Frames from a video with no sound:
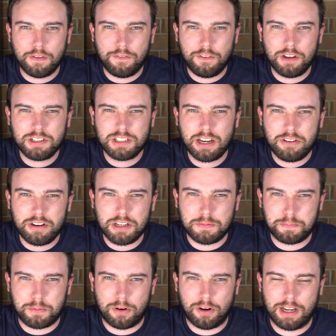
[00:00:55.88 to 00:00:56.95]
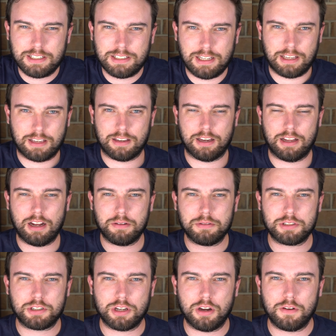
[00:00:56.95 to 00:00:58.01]
The first area is pricing. And I
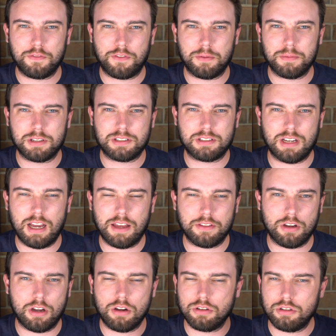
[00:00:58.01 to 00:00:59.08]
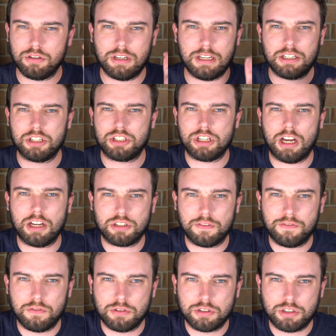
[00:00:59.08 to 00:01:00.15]
was told from the start that, oh, you need to charge a
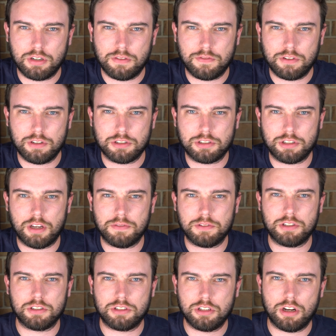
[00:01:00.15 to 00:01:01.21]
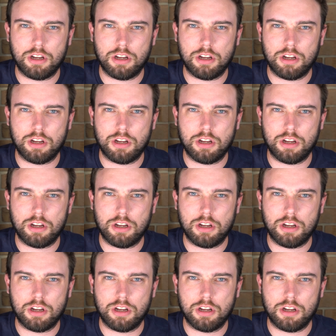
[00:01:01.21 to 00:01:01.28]
fortune for your services. You